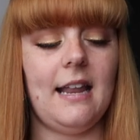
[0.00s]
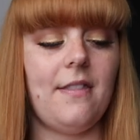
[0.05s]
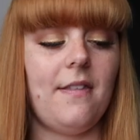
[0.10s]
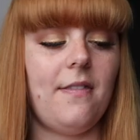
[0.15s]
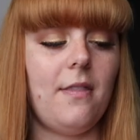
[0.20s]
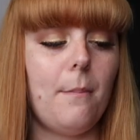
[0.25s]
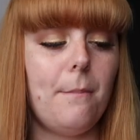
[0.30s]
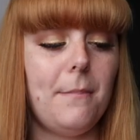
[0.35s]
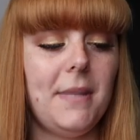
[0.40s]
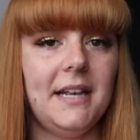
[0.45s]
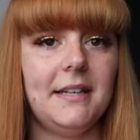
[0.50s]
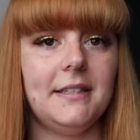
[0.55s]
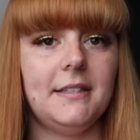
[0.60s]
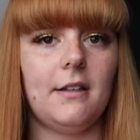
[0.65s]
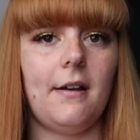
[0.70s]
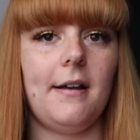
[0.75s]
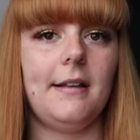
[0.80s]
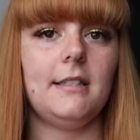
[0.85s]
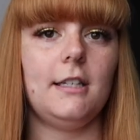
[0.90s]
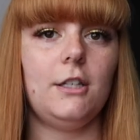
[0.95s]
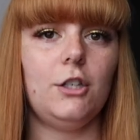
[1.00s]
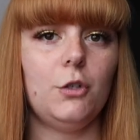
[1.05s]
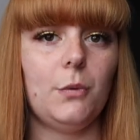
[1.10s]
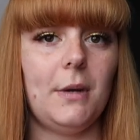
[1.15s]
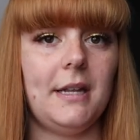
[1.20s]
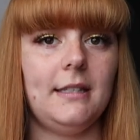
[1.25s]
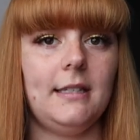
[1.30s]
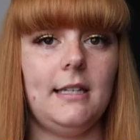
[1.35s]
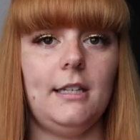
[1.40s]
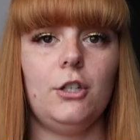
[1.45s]
and then the bigger size is
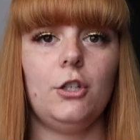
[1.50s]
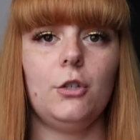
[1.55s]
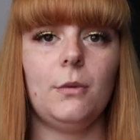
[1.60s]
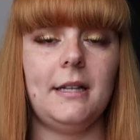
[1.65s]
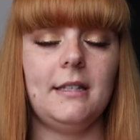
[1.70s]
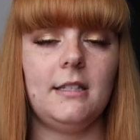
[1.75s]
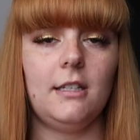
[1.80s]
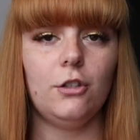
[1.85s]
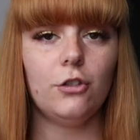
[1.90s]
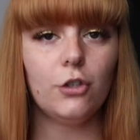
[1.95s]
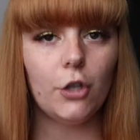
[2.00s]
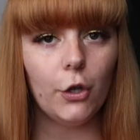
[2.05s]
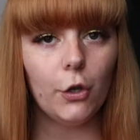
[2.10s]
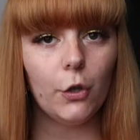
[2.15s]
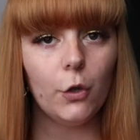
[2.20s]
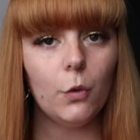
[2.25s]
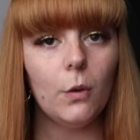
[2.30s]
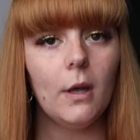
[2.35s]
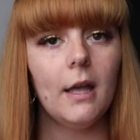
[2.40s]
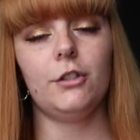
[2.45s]
20 to 22.